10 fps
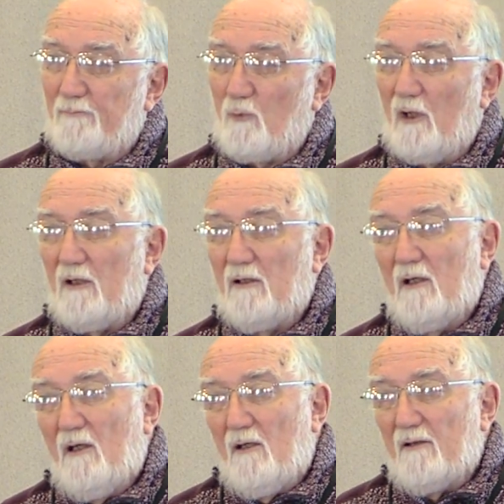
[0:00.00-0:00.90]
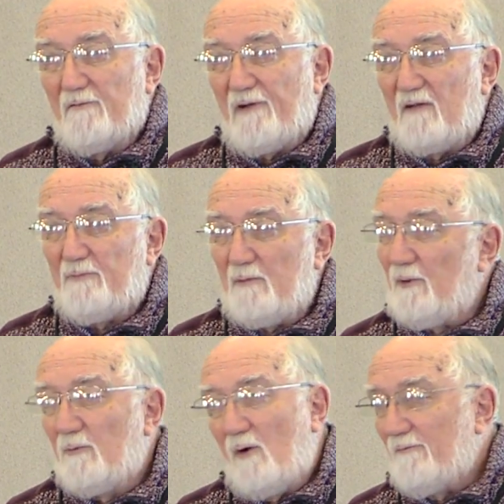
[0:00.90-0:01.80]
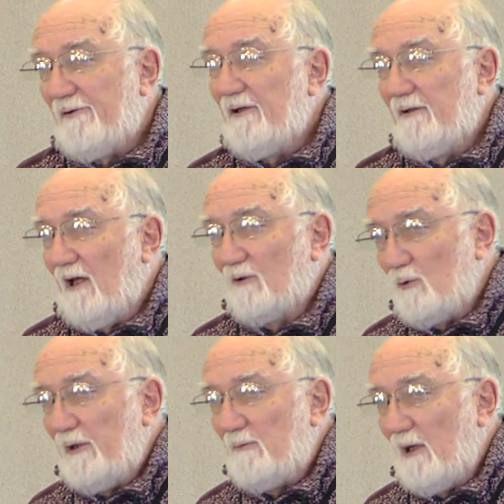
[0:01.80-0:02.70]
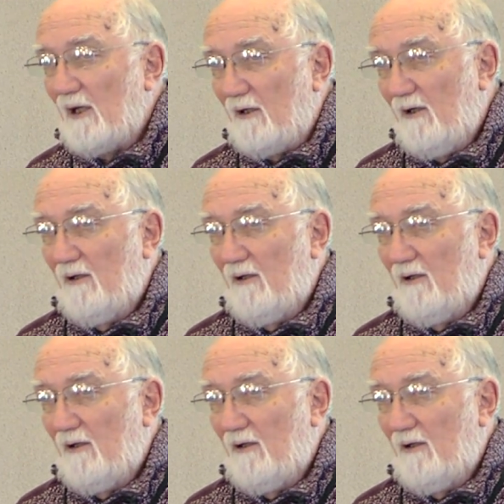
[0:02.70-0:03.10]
Well, the 5 people won't fit in that queen bed.